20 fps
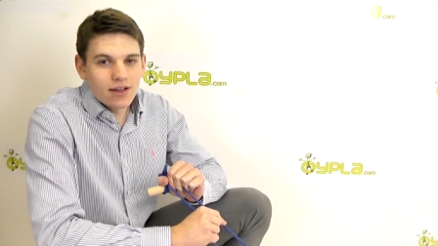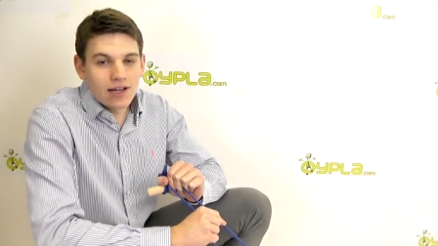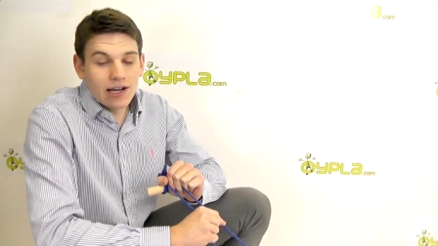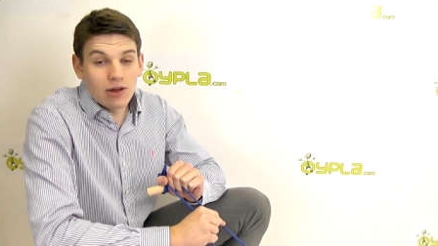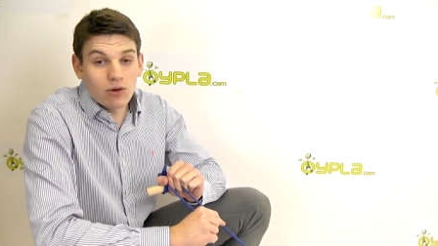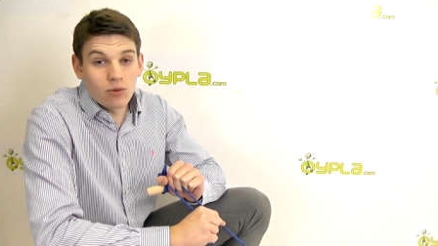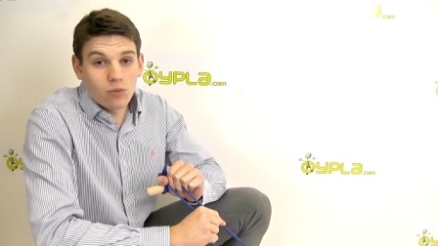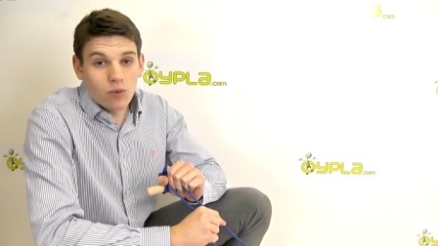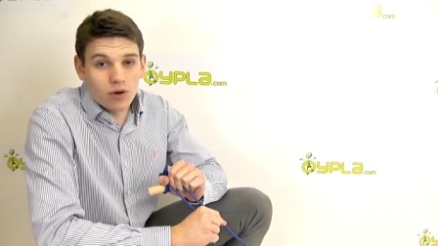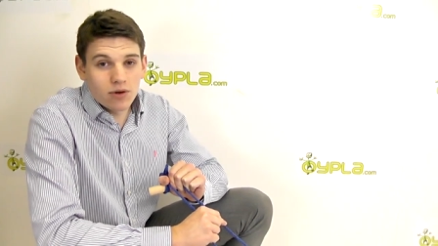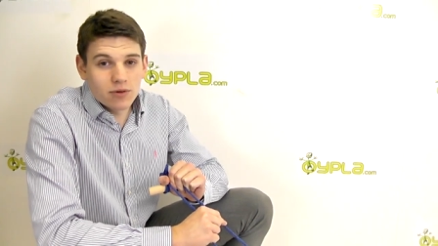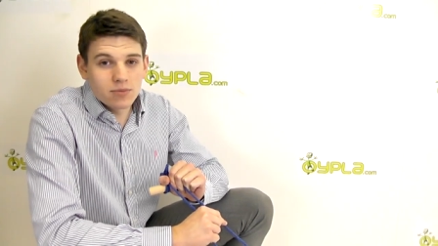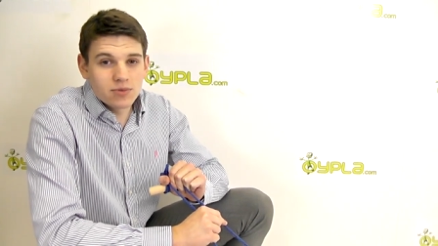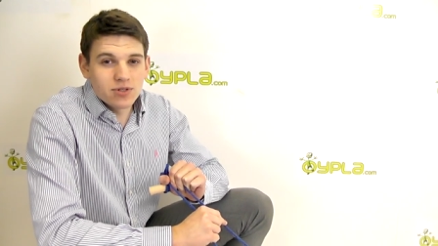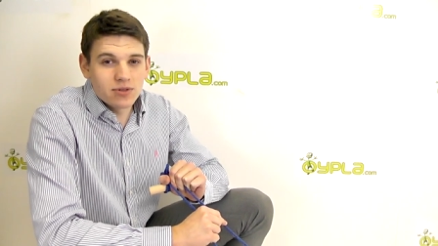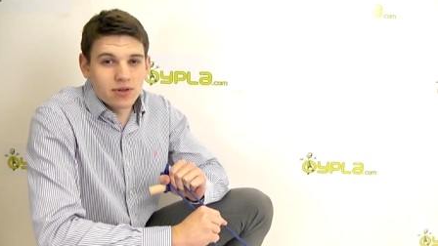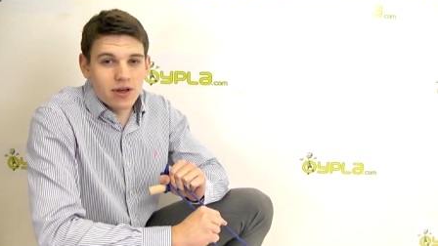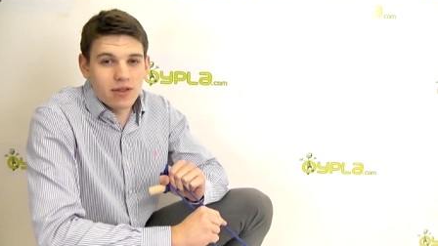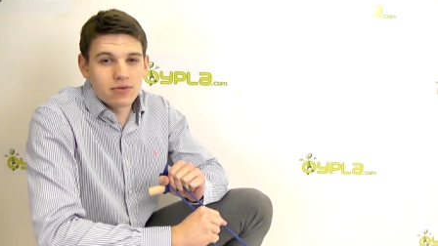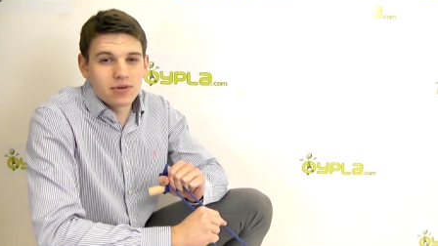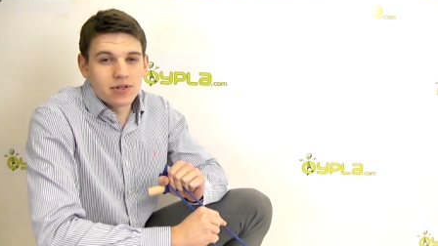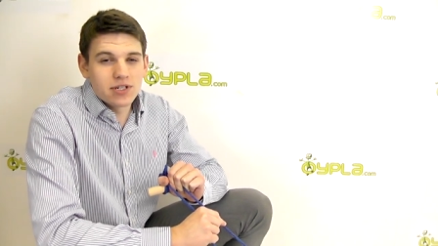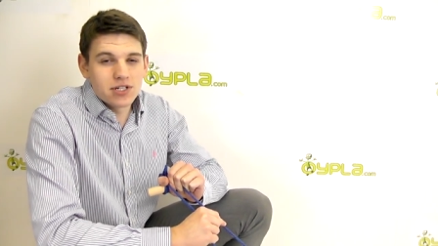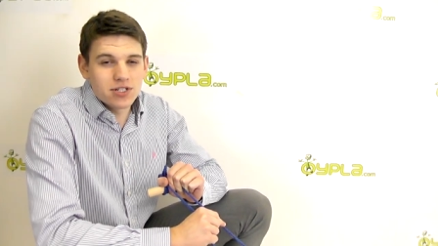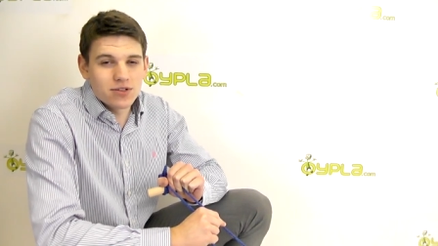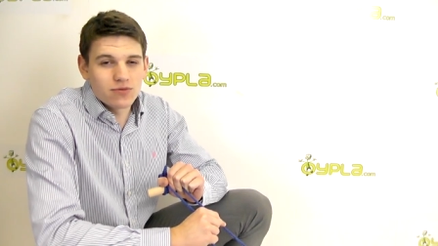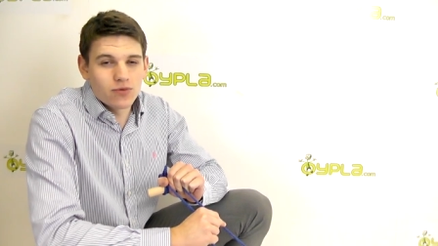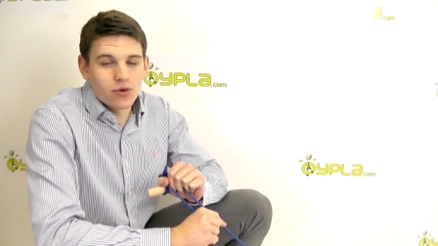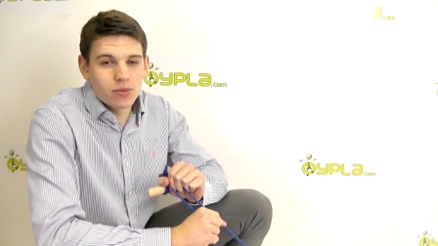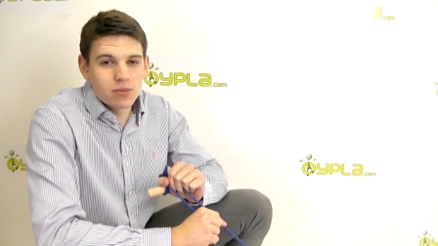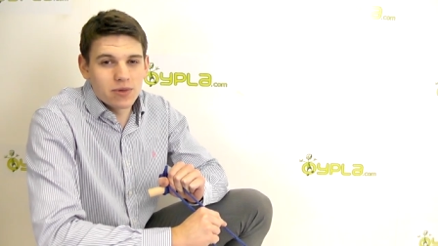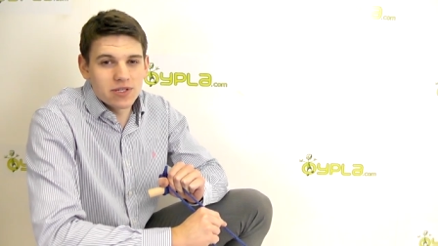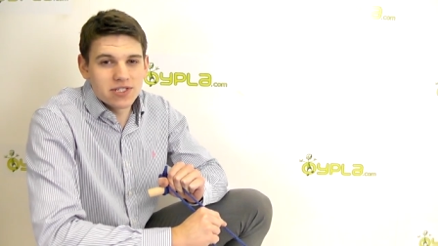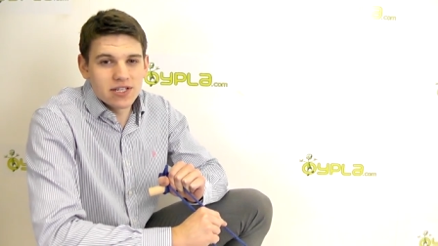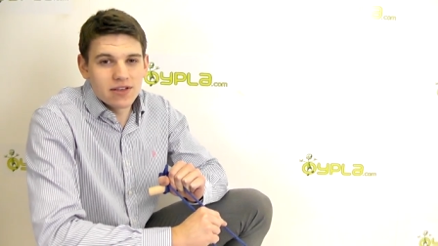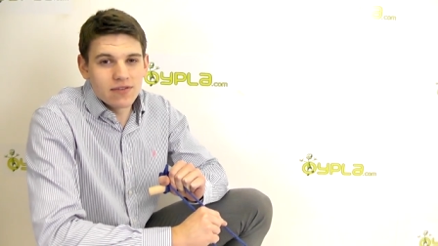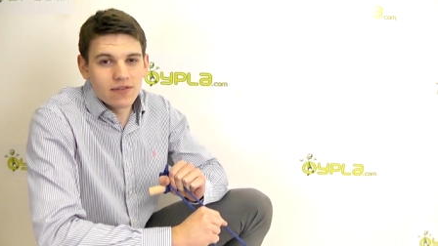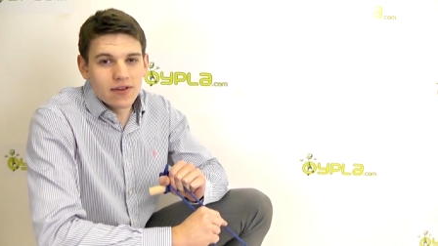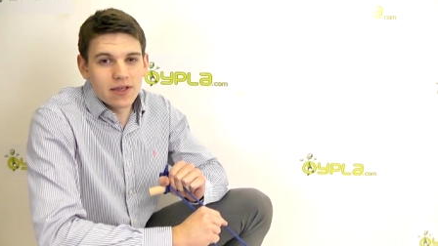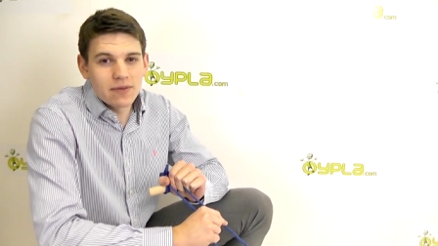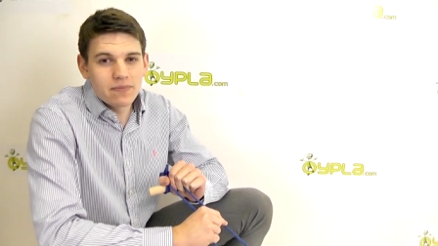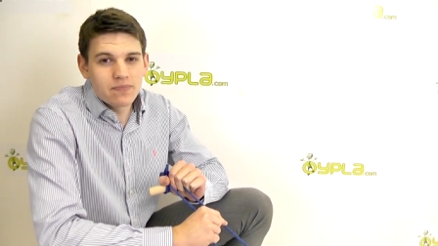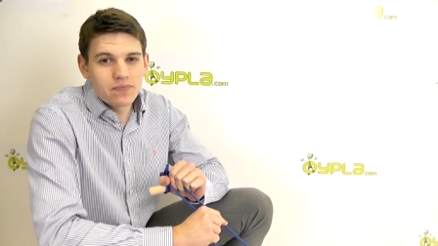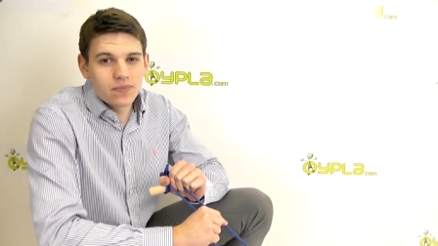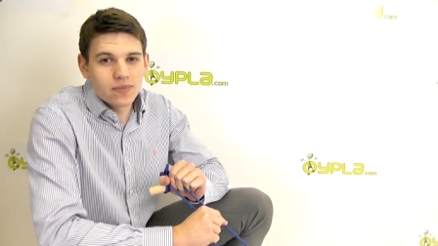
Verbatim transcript: Hello and welcome to another edition of Oypla TV.